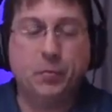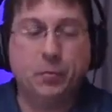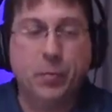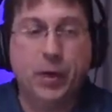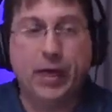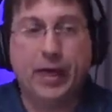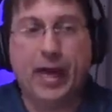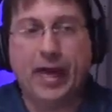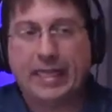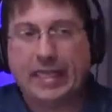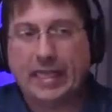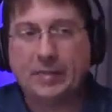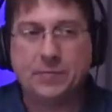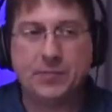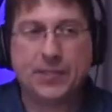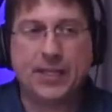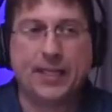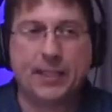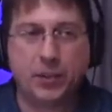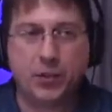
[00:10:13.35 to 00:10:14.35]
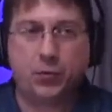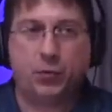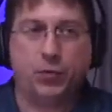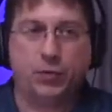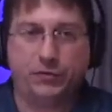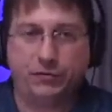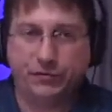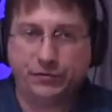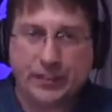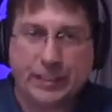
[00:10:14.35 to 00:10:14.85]
But I keep saying this
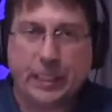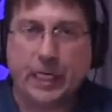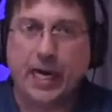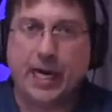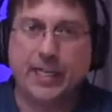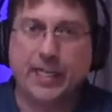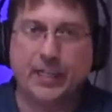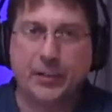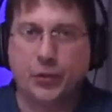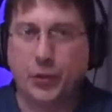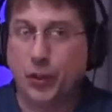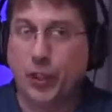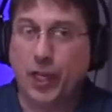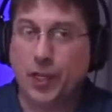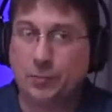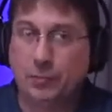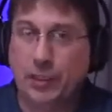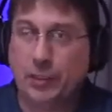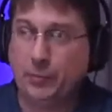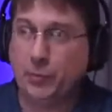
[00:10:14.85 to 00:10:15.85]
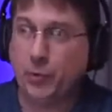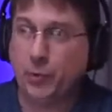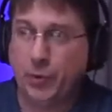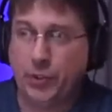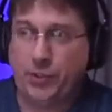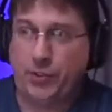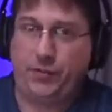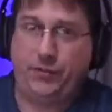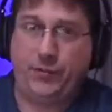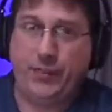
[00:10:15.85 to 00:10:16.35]
word fiat, and to a lot of people,
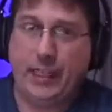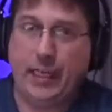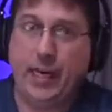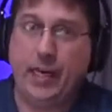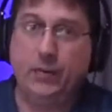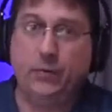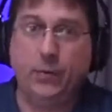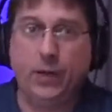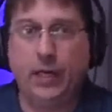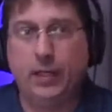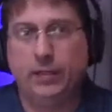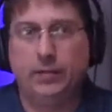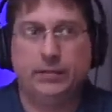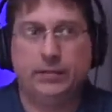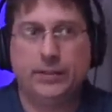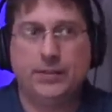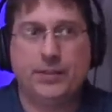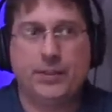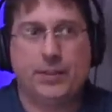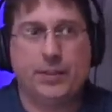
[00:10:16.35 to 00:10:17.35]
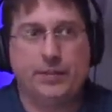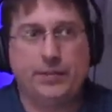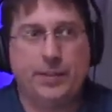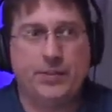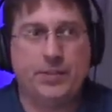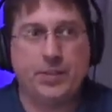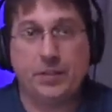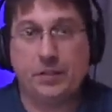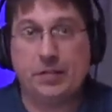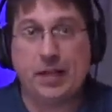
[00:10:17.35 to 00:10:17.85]
what's a fiat? Well, it's an
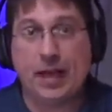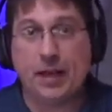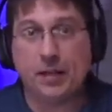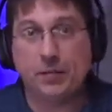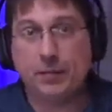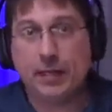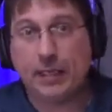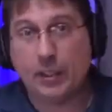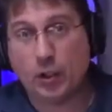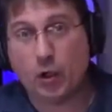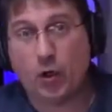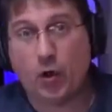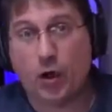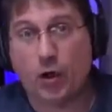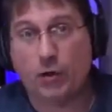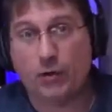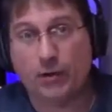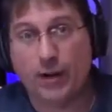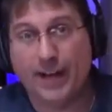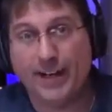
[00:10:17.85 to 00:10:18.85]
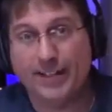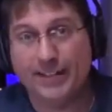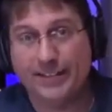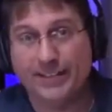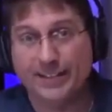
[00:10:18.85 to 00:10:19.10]
Italian-made car, right?